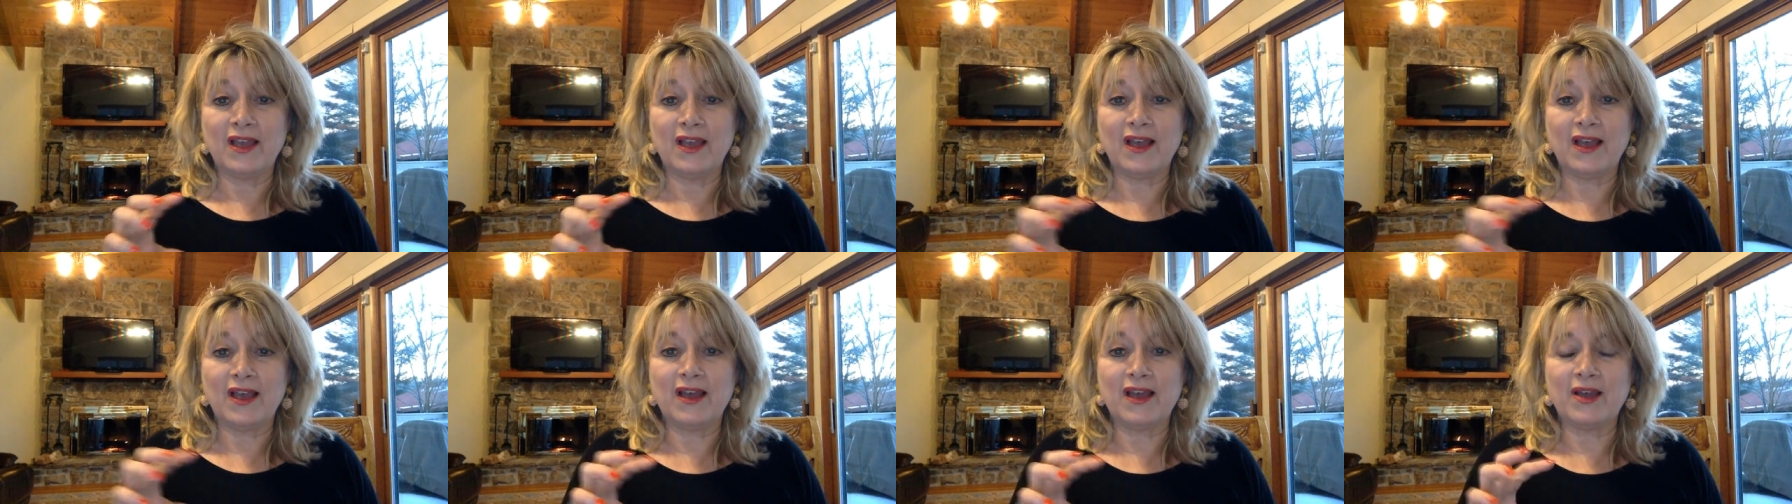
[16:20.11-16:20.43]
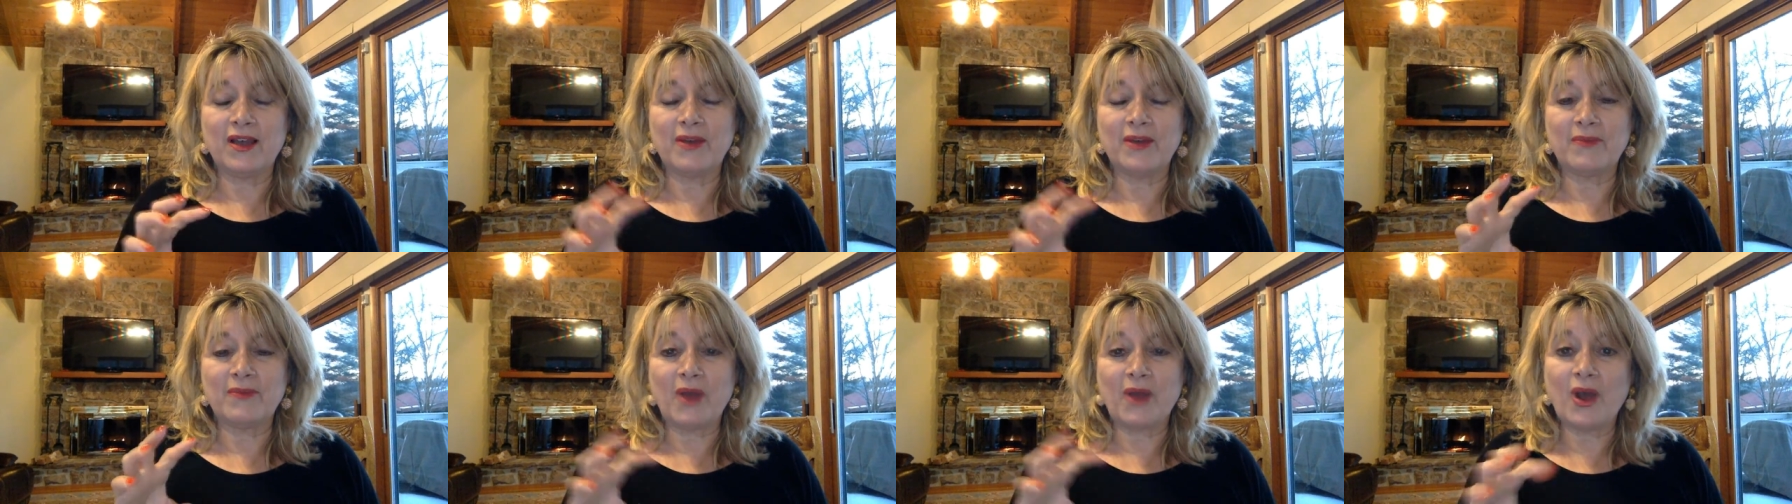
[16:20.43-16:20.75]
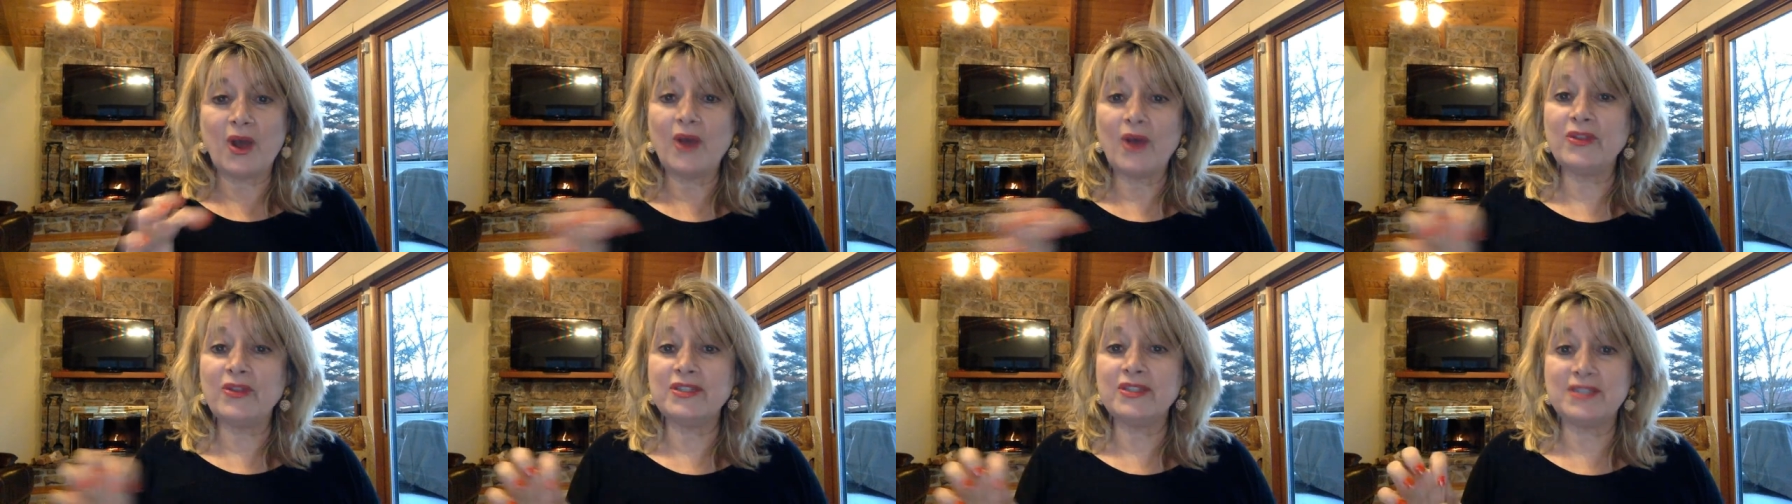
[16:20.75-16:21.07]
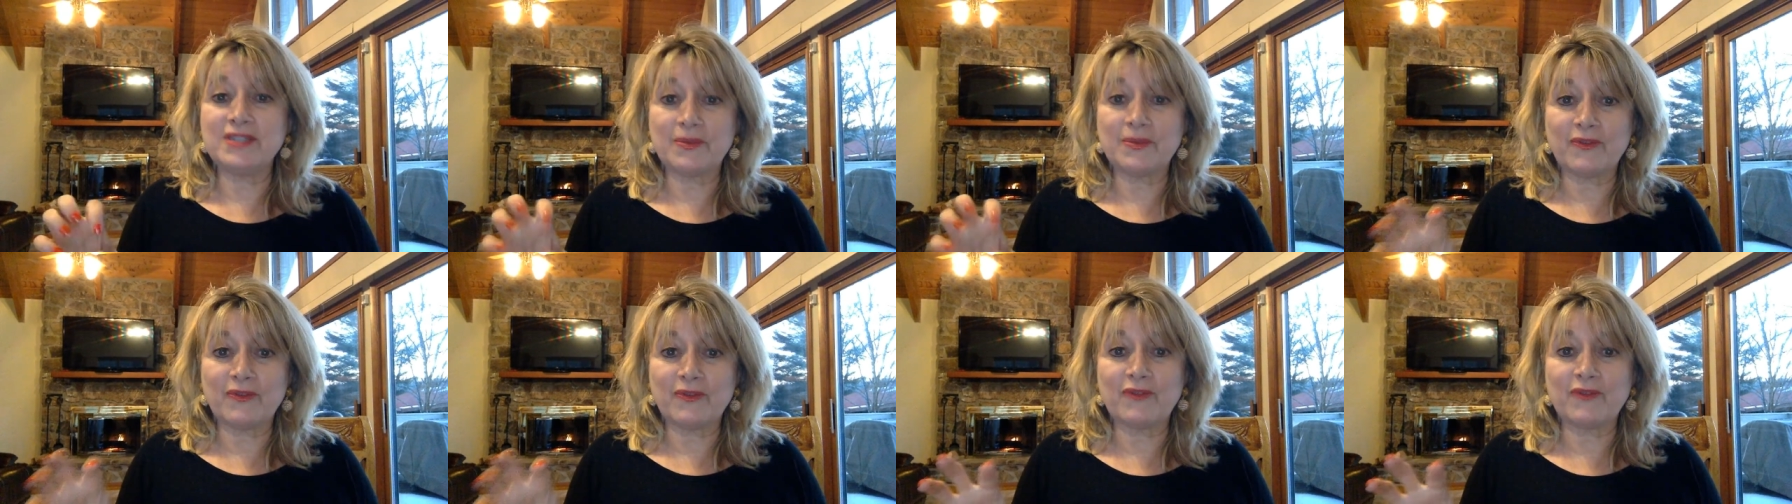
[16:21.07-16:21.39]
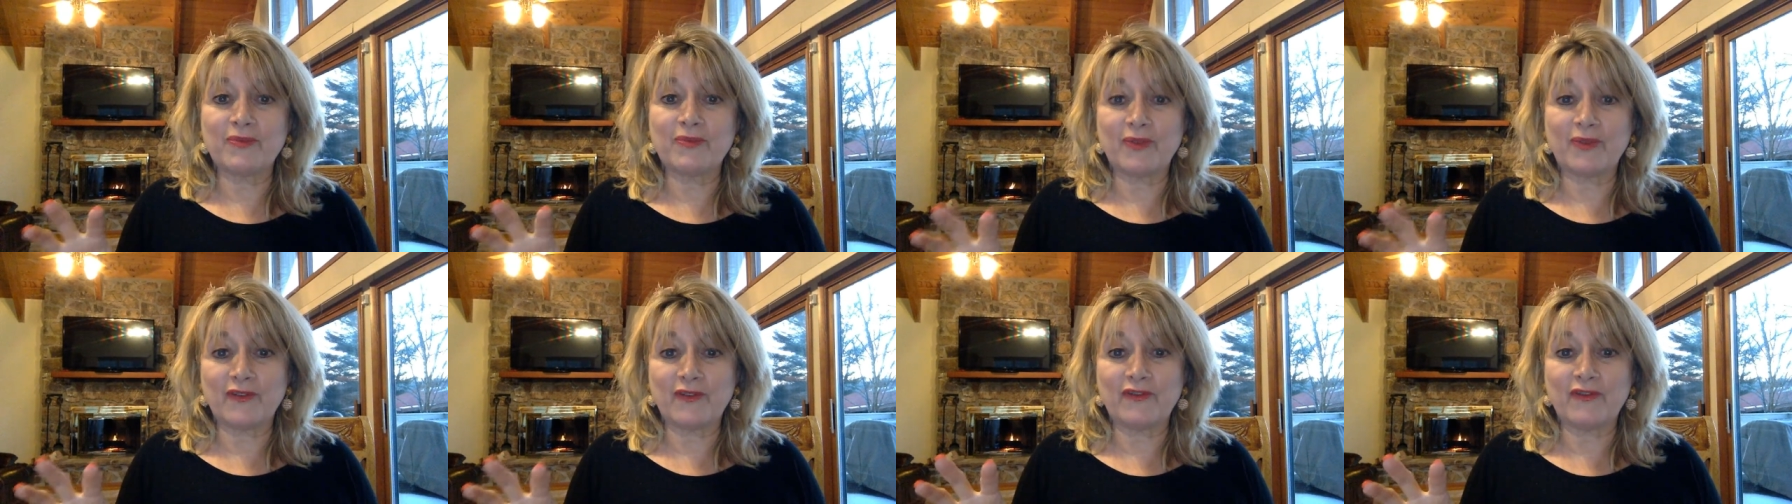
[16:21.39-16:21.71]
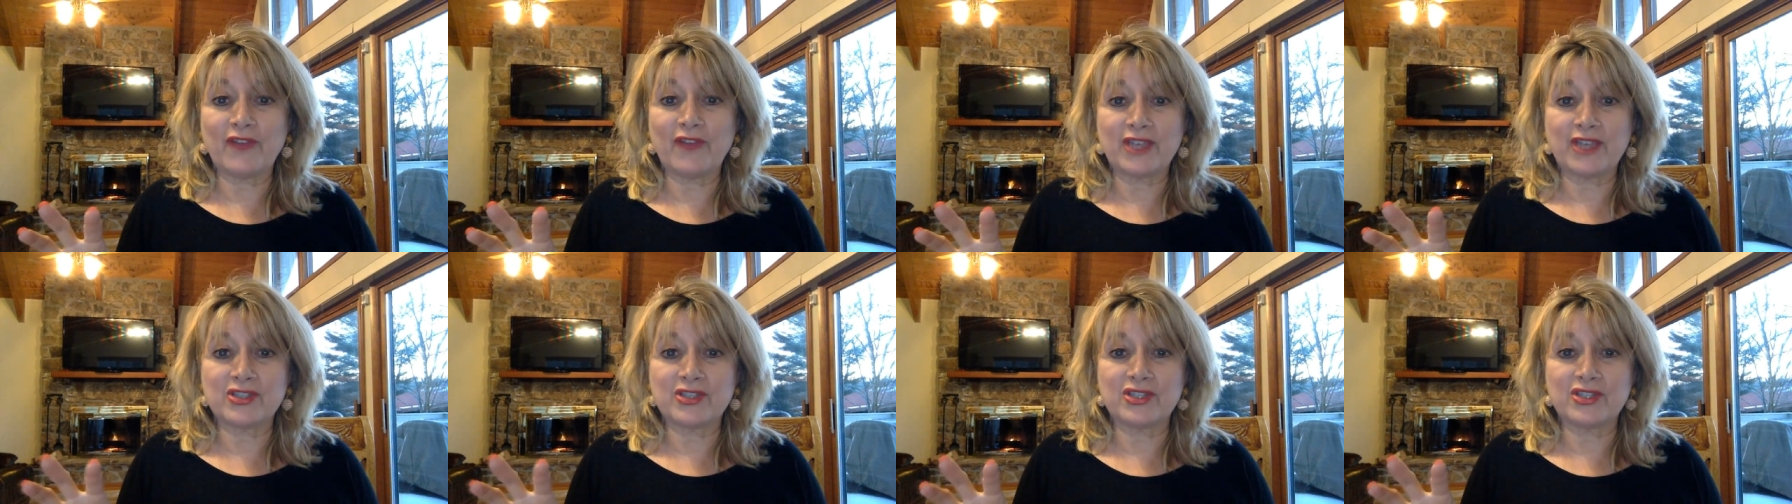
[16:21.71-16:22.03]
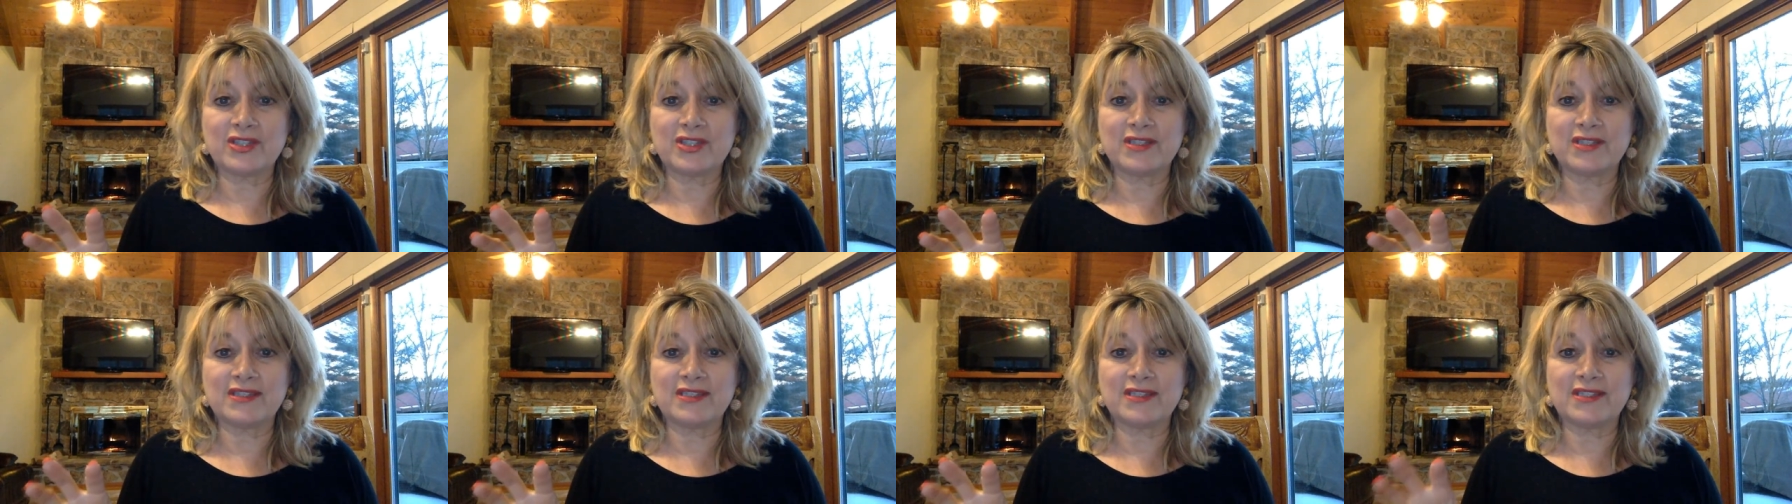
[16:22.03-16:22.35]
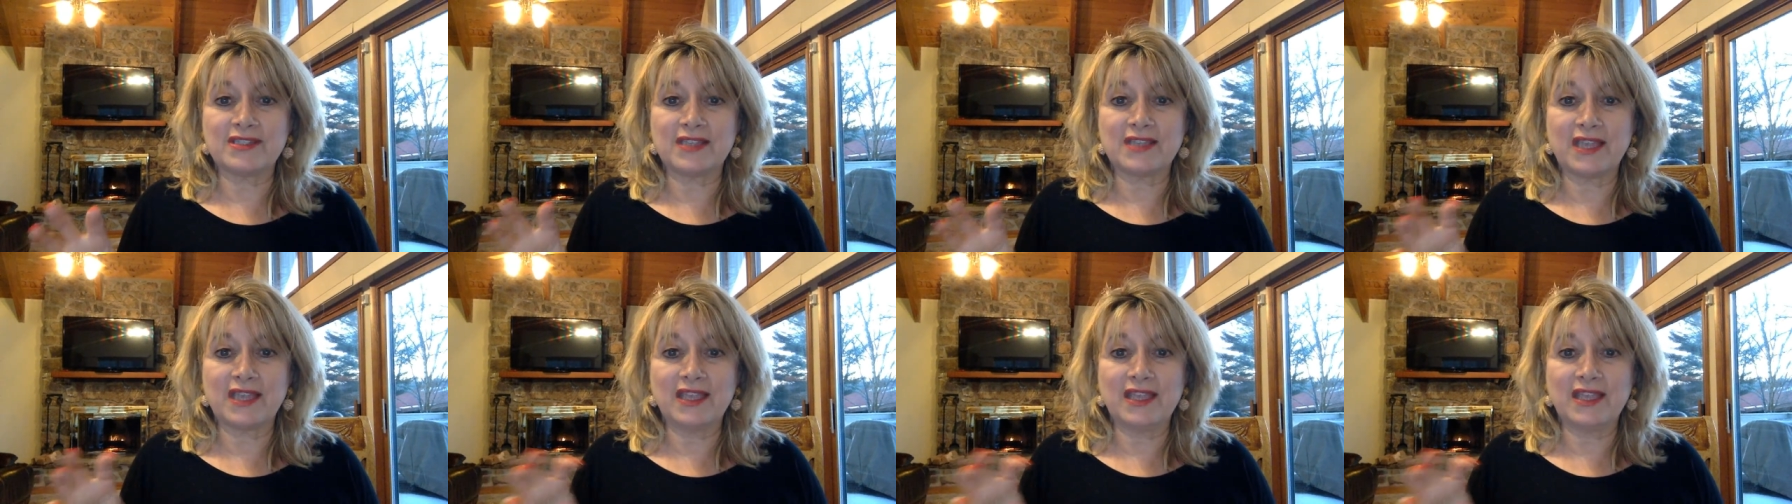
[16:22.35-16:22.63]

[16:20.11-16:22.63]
all the different professions